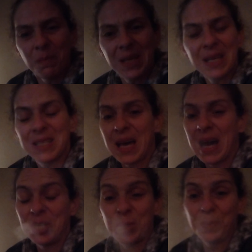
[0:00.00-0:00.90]
Because
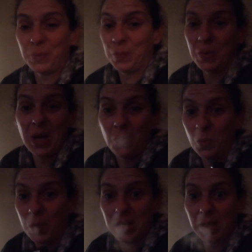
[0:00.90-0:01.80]
I
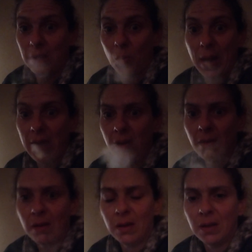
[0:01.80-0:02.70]
want to get away
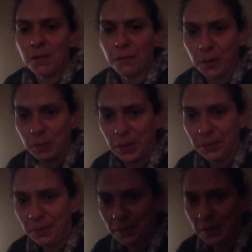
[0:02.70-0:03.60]
from
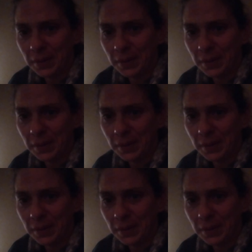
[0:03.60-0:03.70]
you.